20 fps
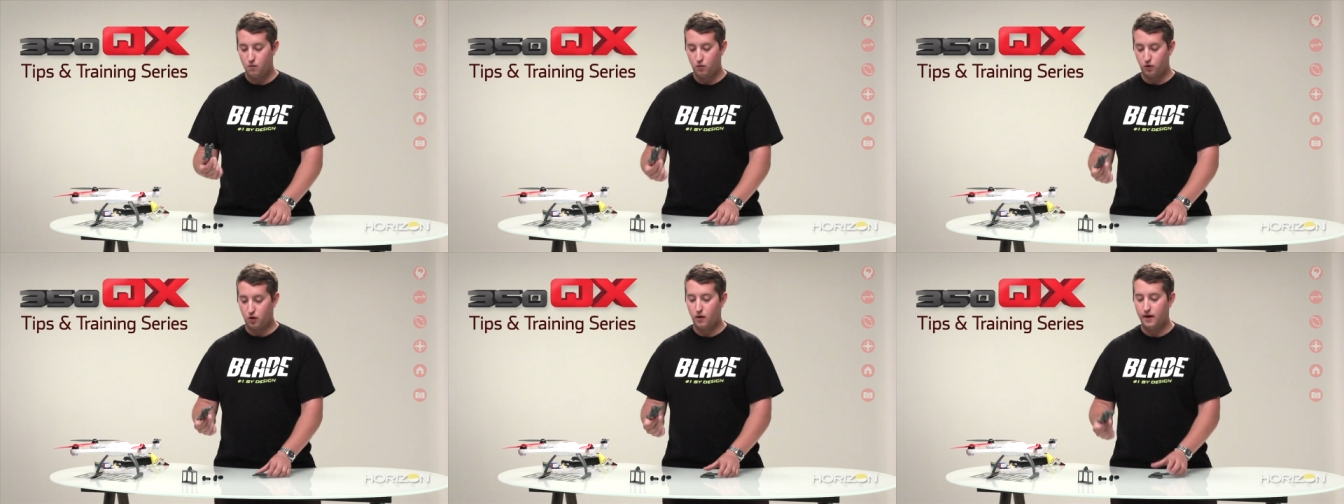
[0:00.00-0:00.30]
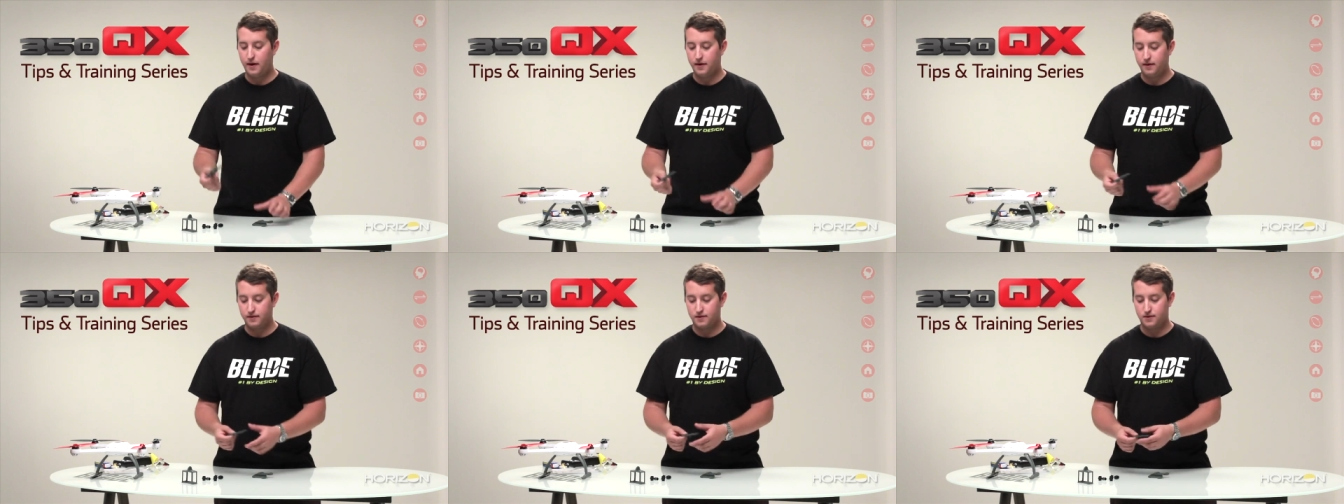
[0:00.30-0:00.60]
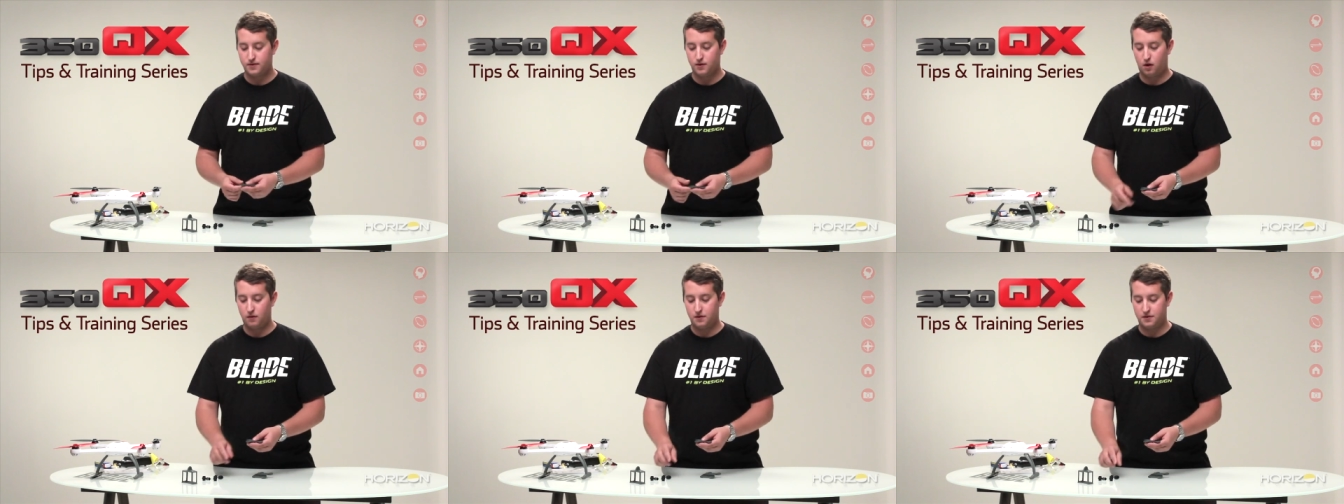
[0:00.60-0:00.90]
We'll go ahead and
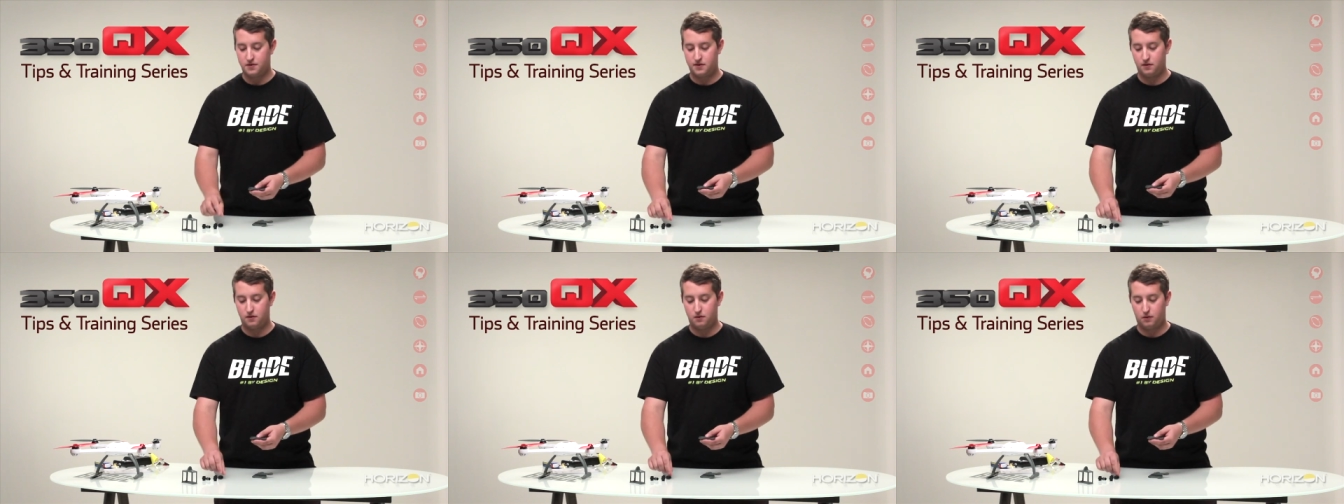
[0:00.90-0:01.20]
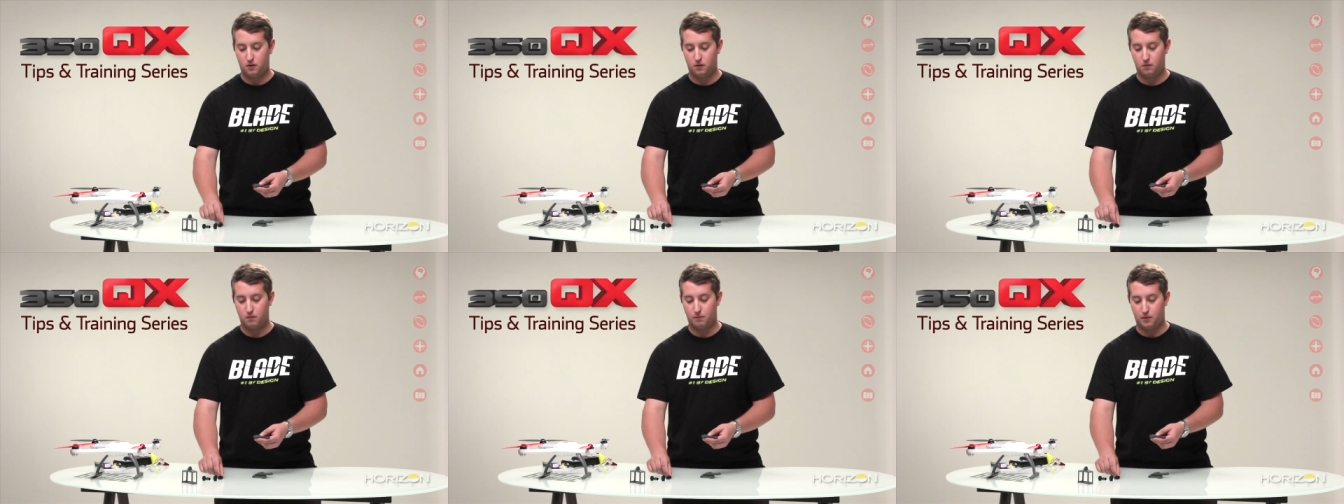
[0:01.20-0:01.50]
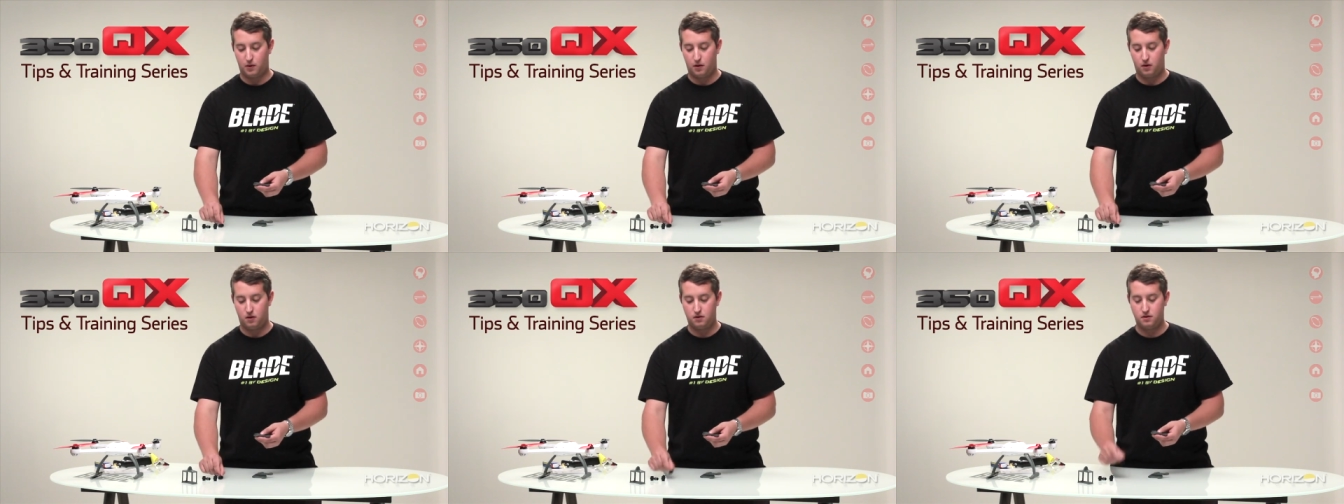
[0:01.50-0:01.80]
install the silicone
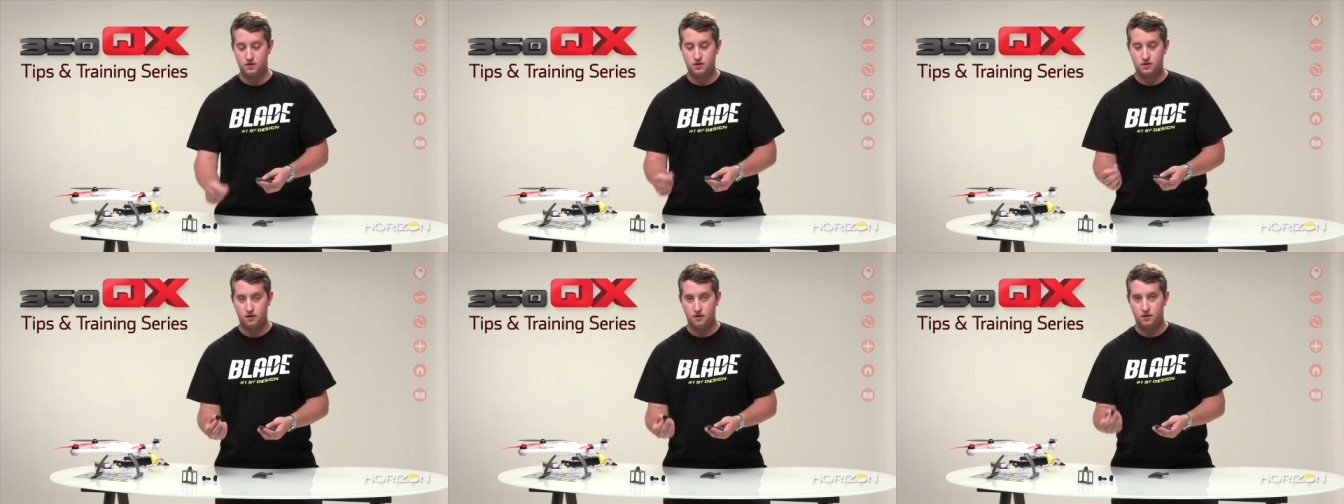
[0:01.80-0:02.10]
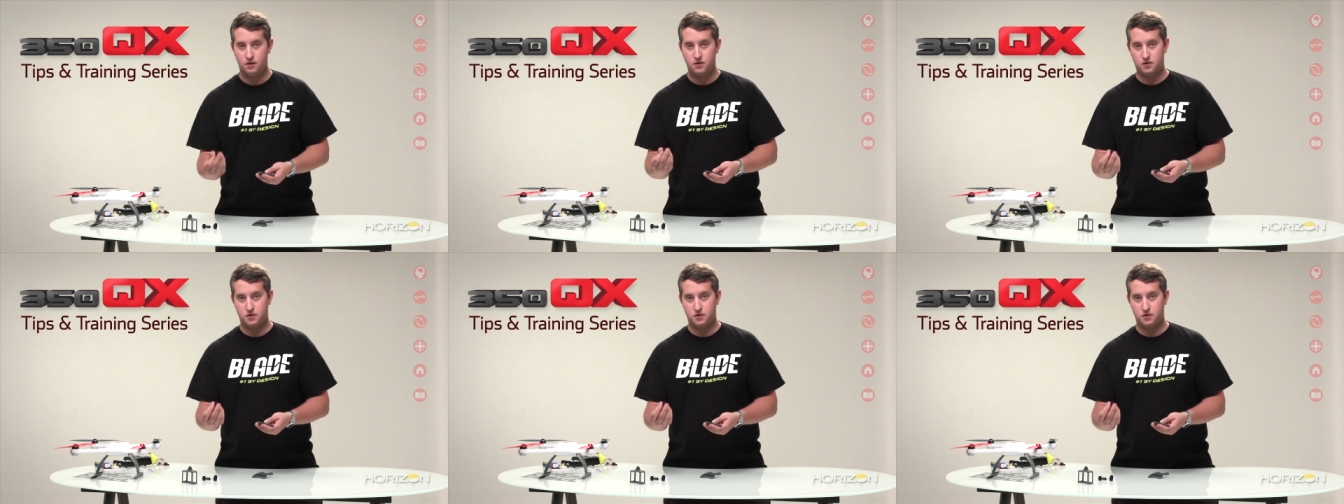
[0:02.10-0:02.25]
balls